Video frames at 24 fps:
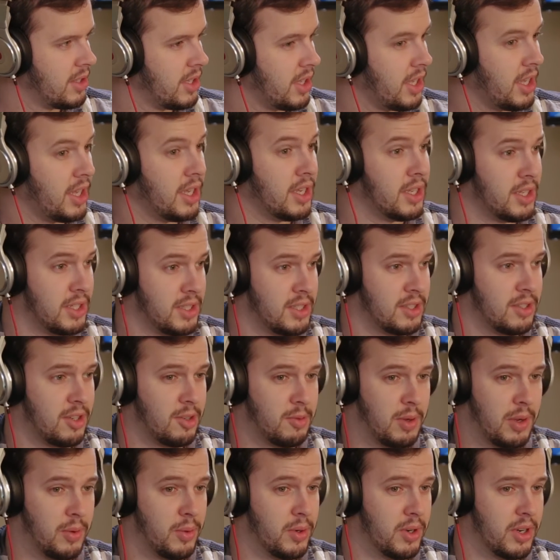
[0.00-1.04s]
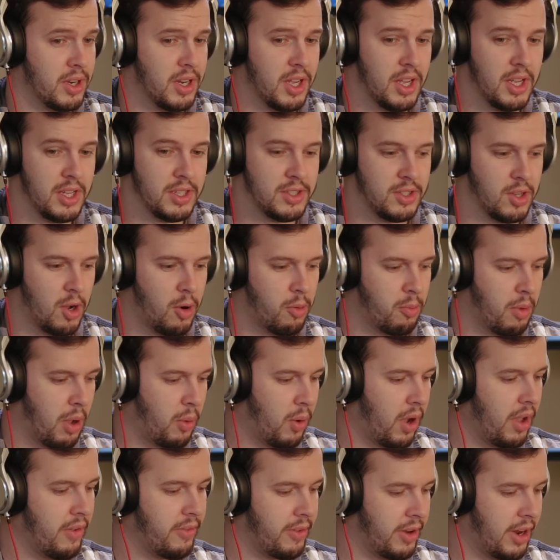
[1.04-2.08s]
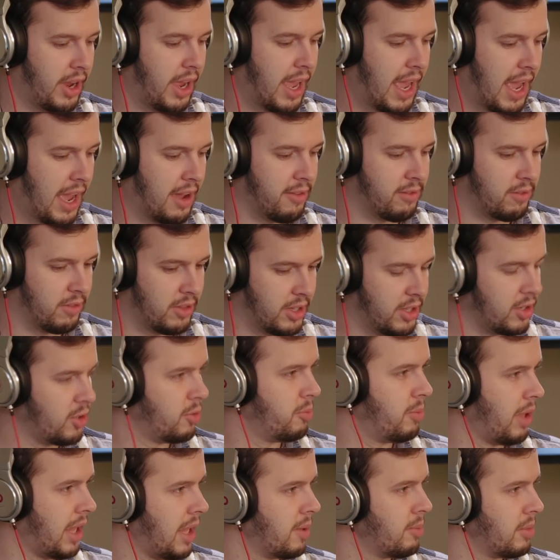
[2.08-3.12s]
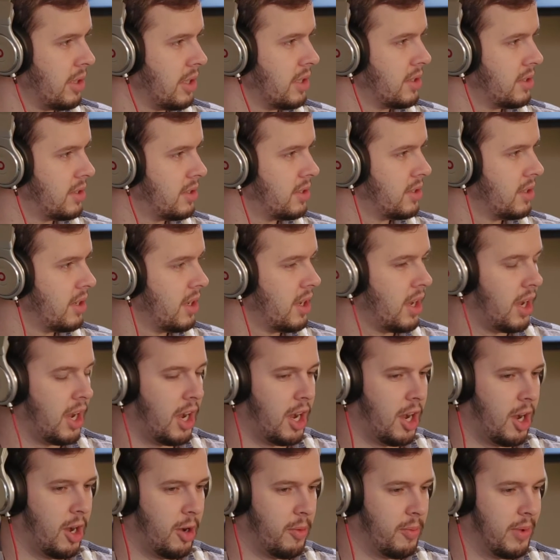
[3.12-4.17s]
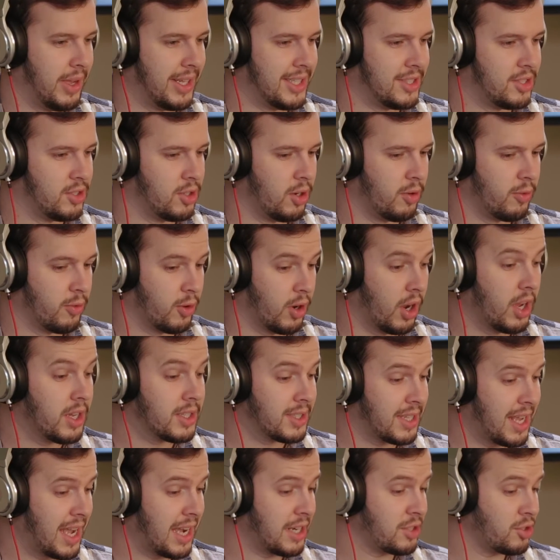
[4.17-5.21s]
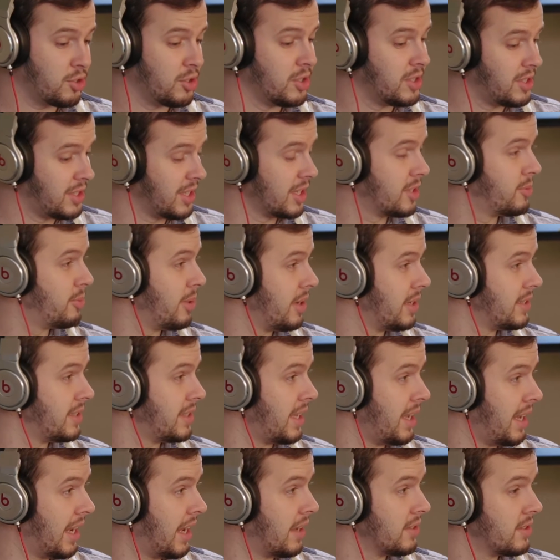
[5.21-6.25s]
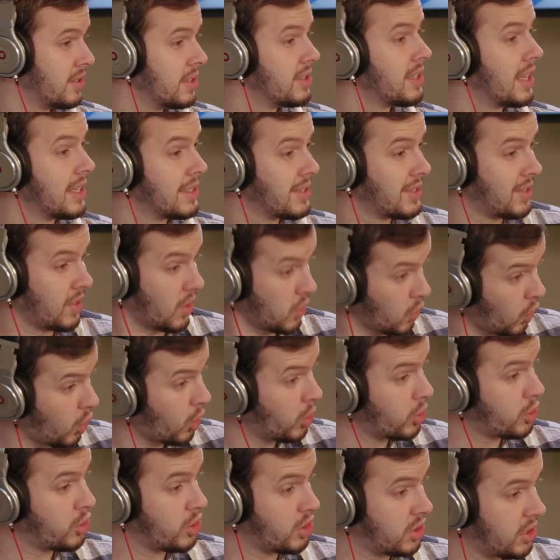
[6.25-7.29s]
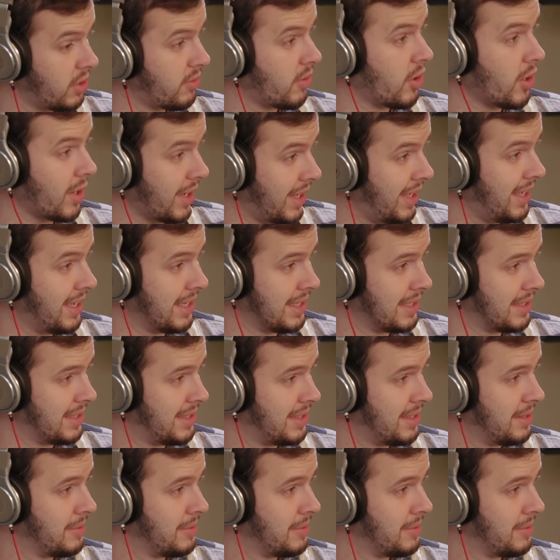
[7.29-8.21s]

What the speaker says: He is. Oh, my word. So my wife and I have little babies. And so for us, actually, 6 pounds, 8 ounces, that's the largest of our kids.